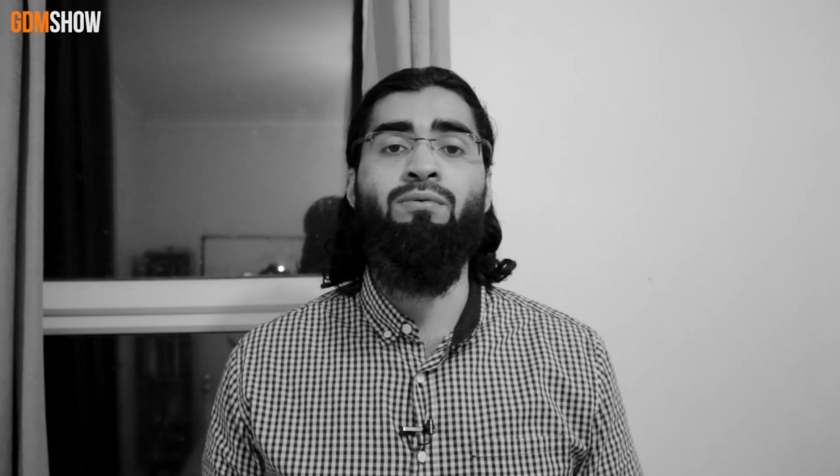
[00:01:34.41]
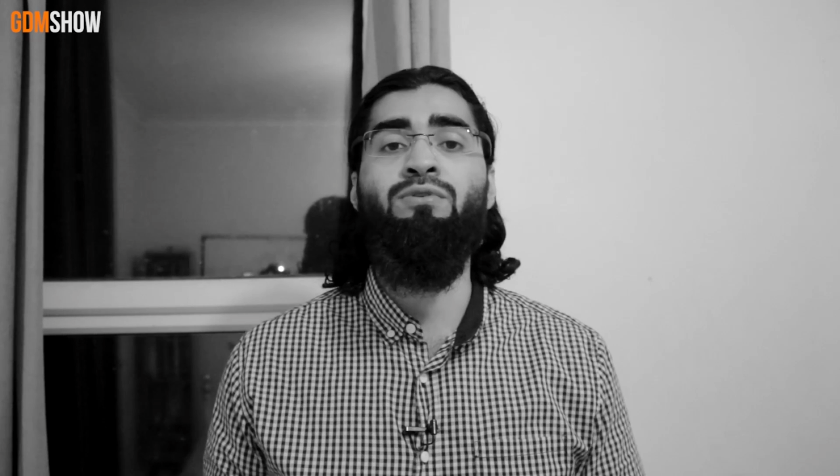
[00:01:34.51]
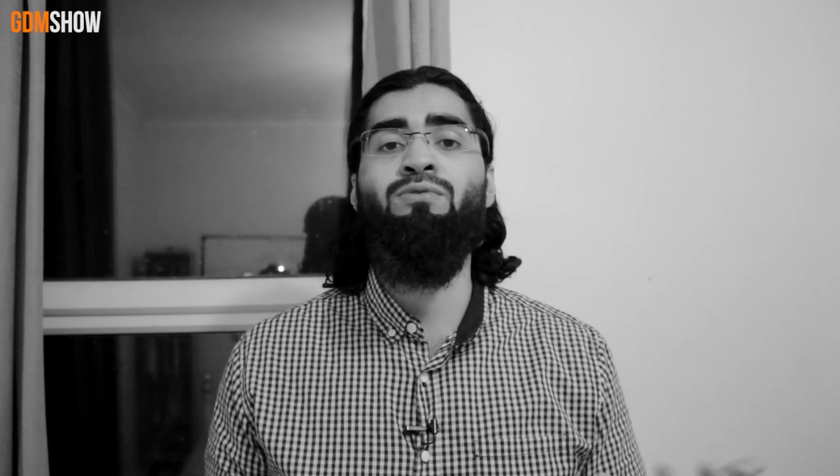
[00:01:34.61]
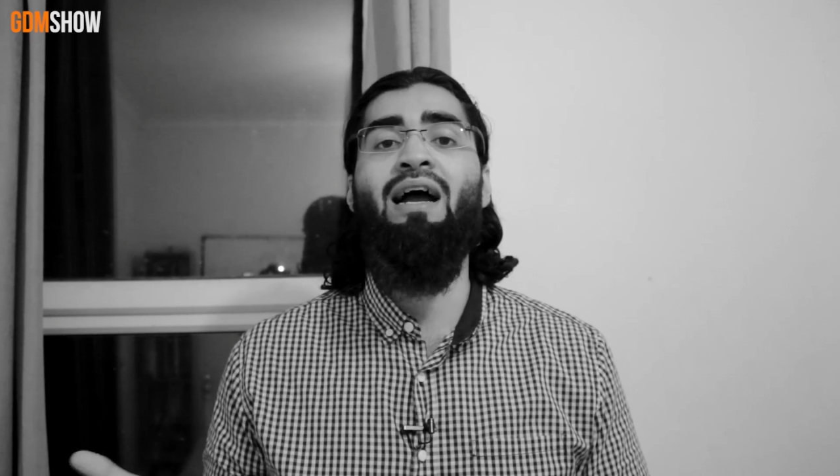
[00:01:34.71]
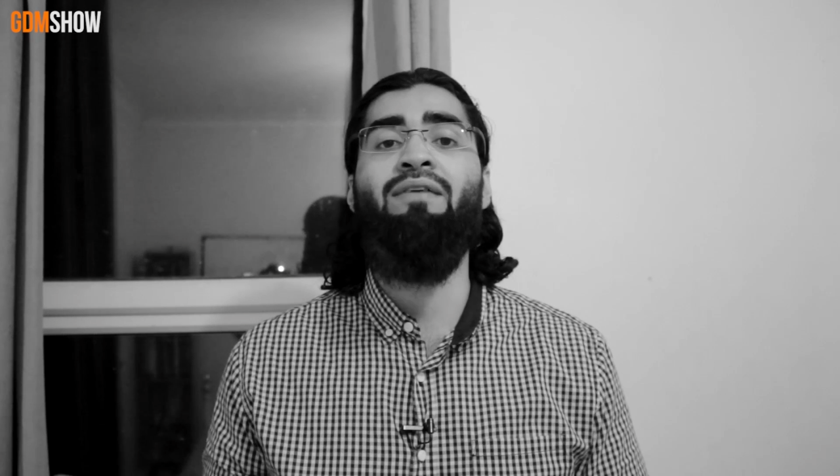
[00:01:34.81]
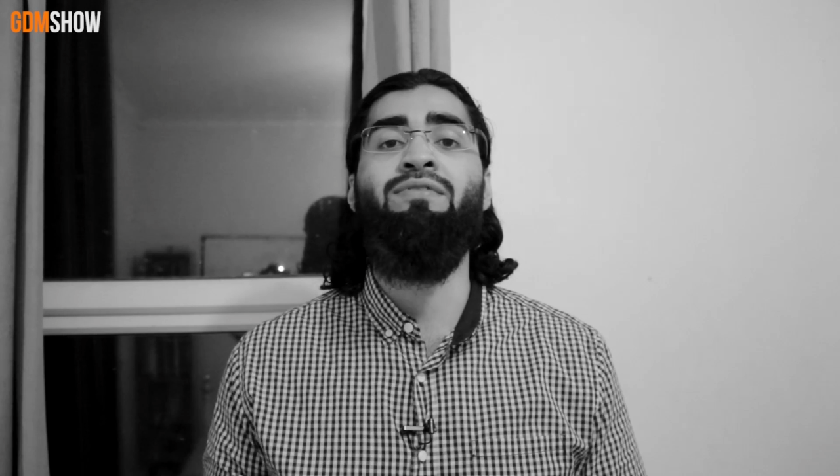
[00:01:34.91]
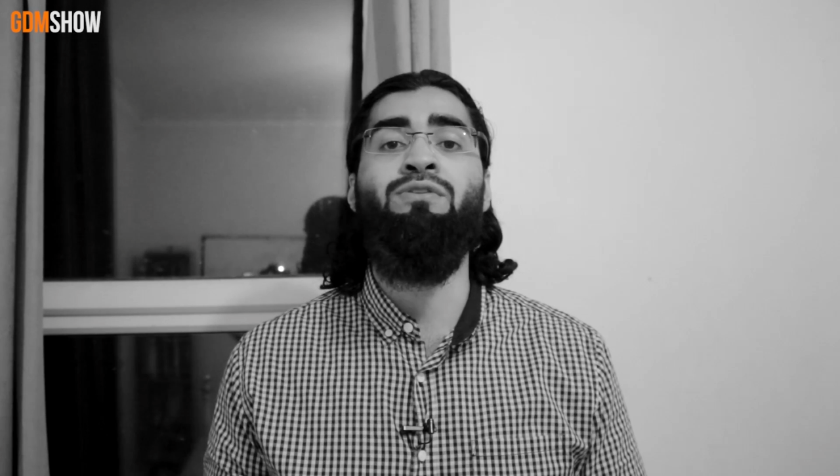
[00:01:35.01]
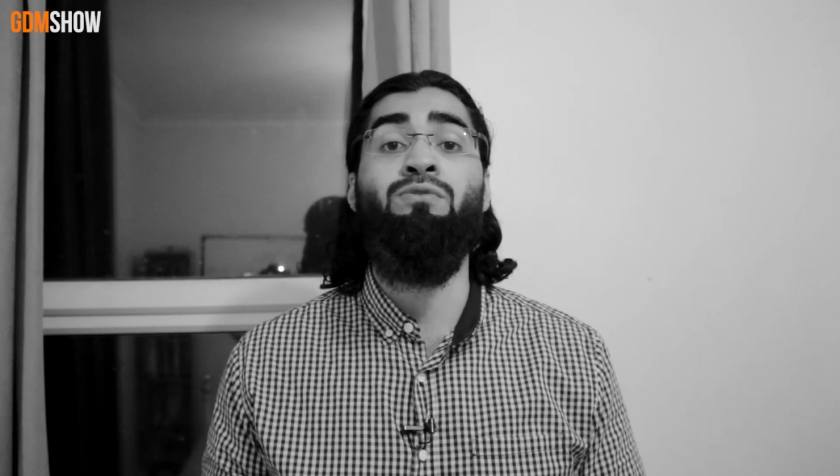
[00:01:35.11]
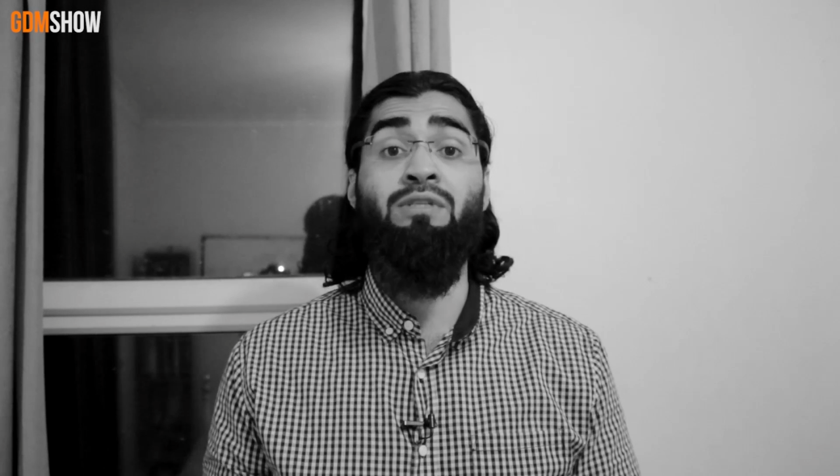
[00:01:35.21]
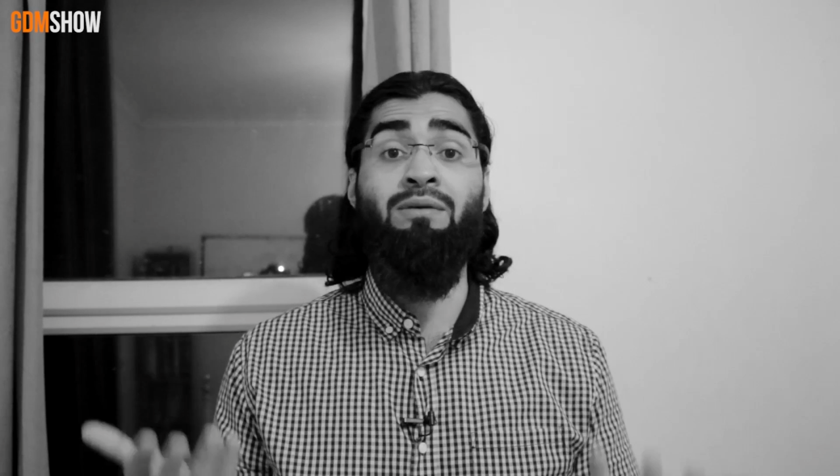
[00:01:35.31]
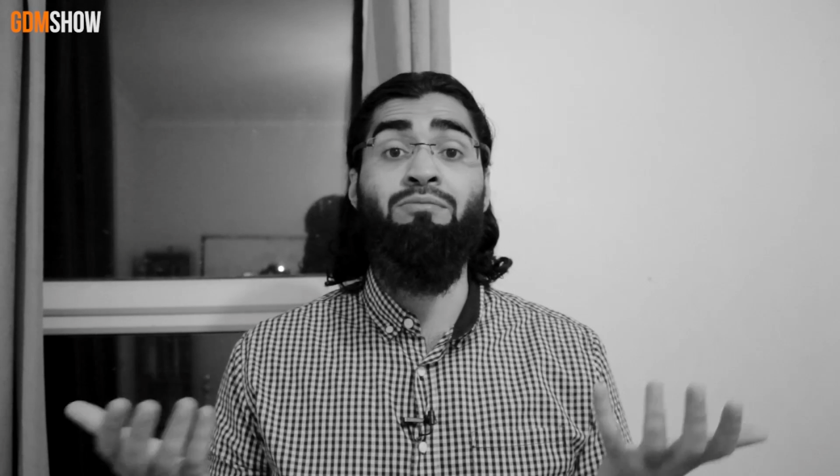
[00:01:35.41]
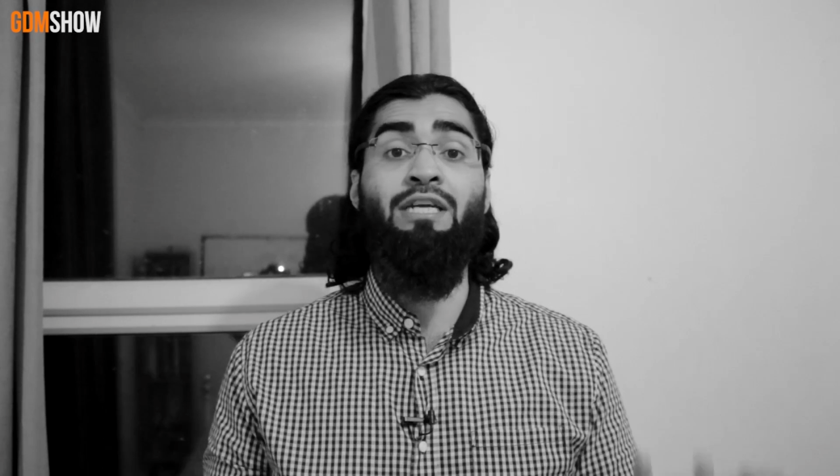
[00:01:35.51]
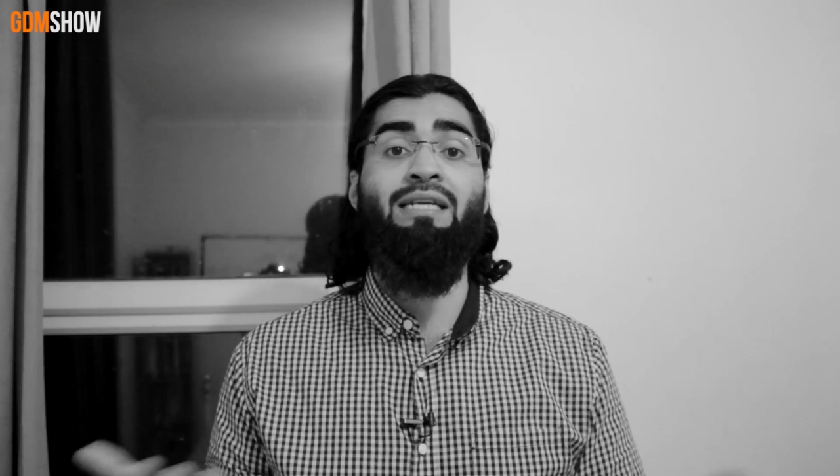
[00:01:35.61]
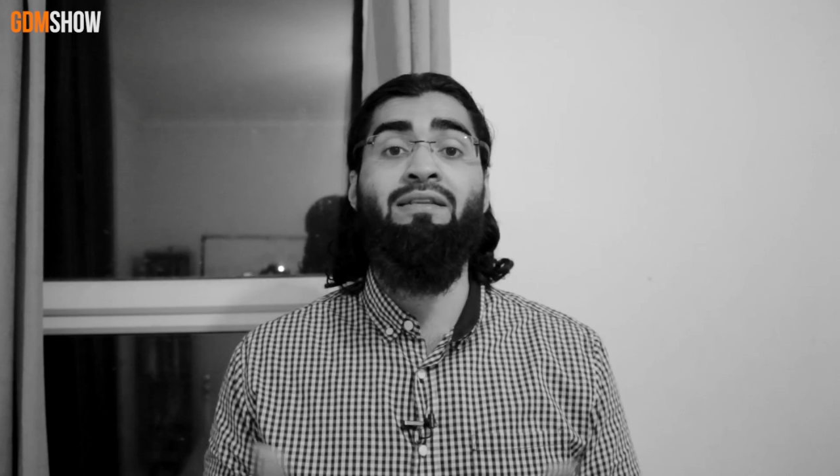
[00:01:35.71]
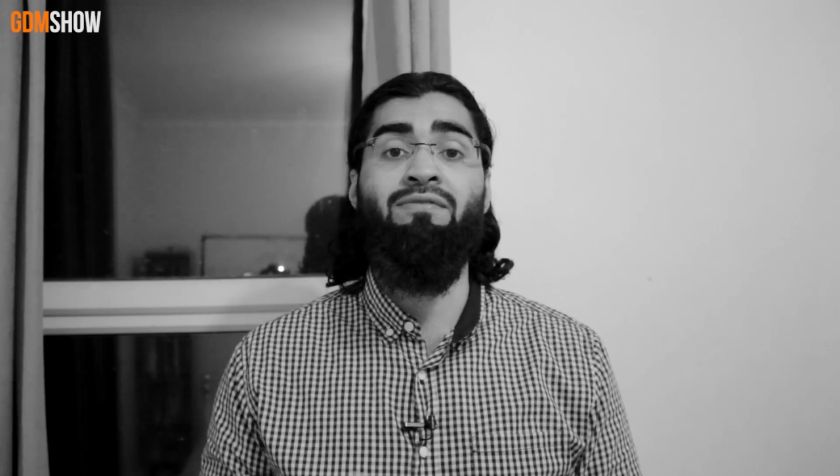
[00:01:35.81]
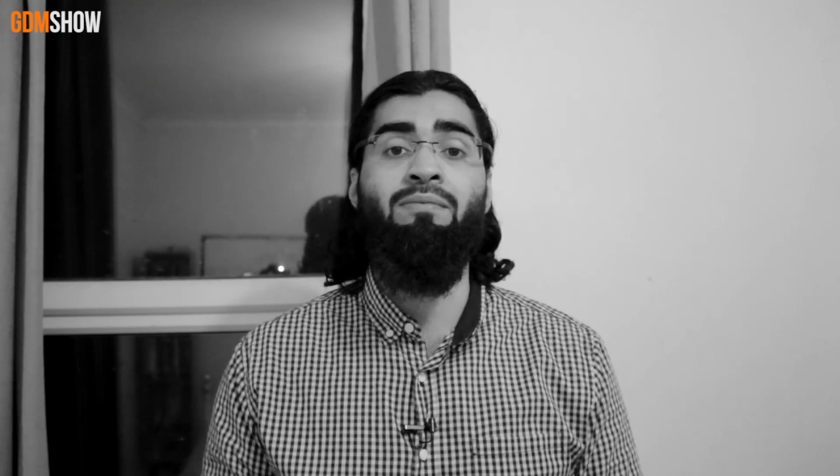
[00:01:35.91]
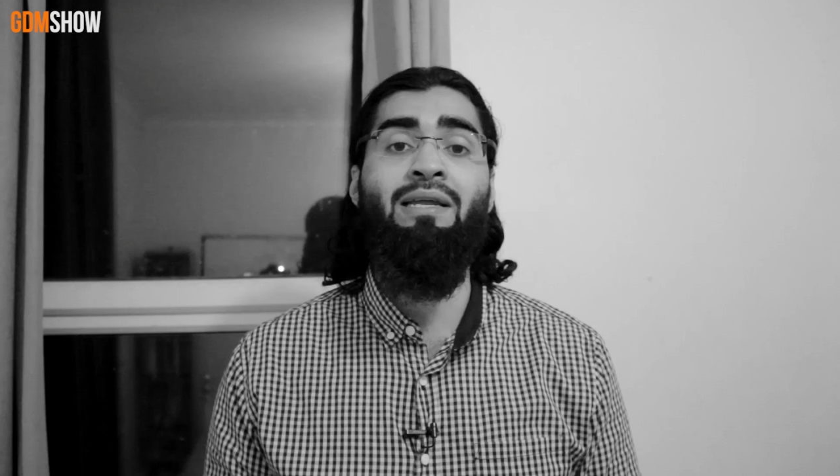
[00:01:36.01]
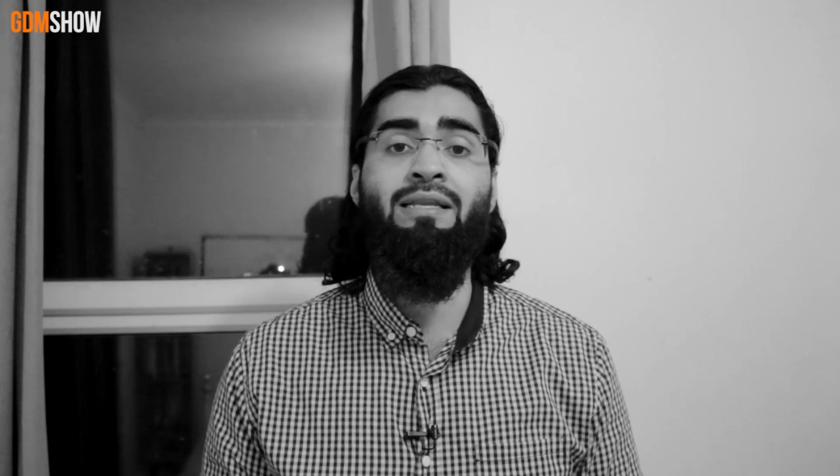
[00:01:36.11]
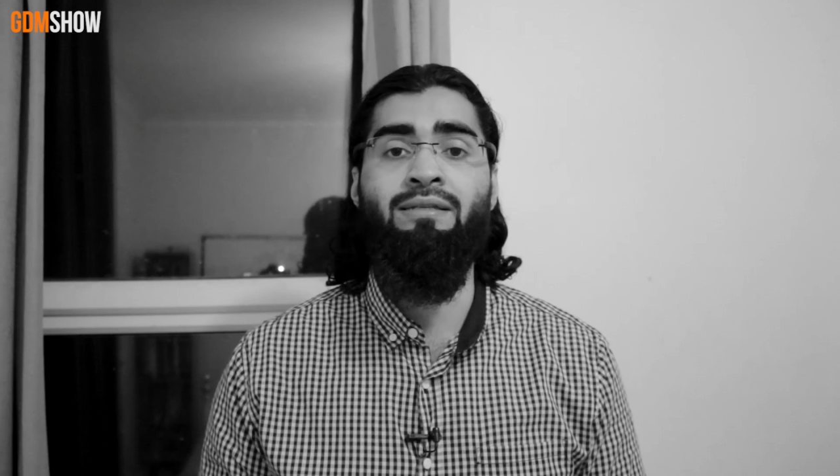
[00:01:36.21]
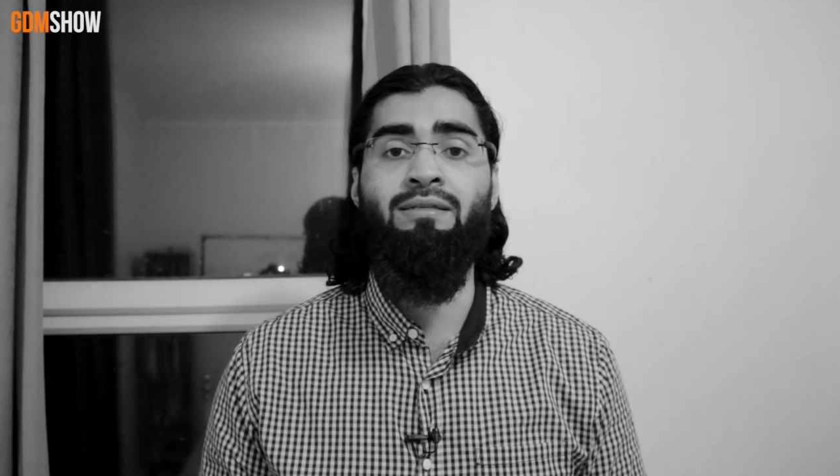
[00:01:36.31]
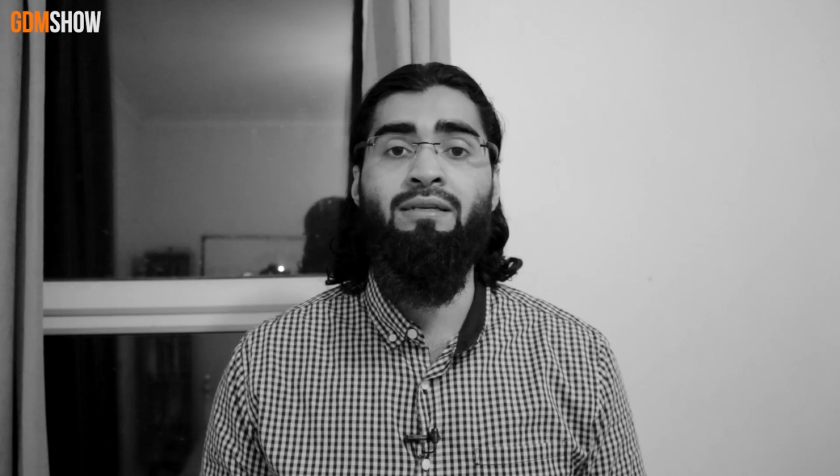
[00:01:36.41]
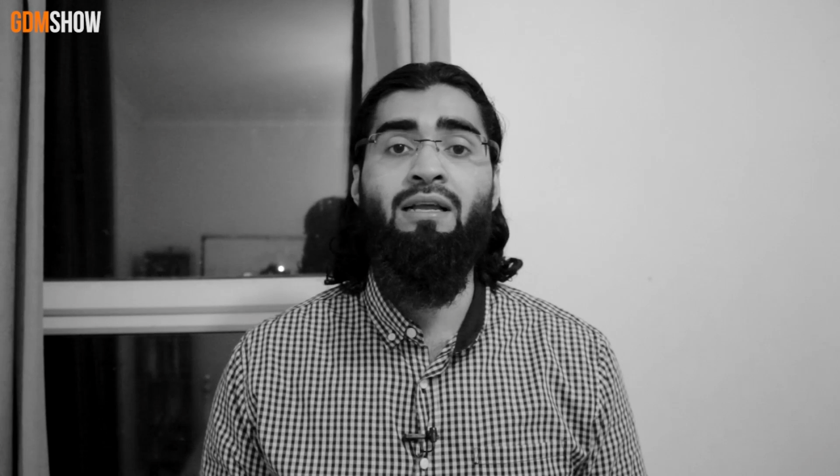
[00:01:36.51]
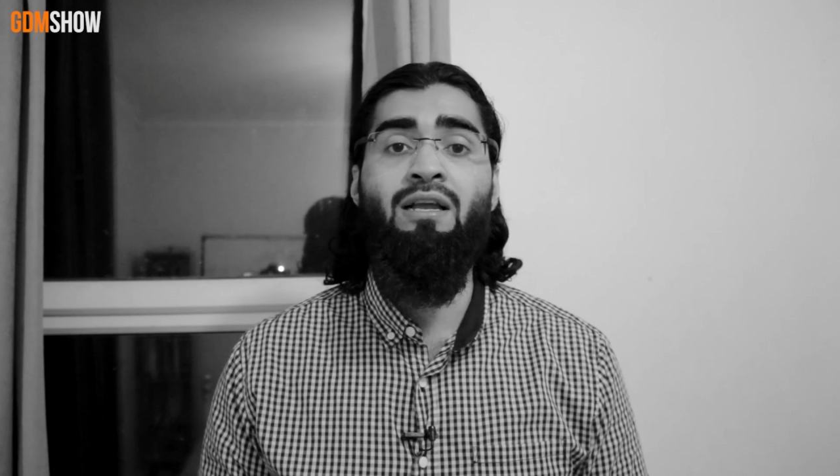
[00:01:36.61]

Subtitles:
All you have is your subjective opinions,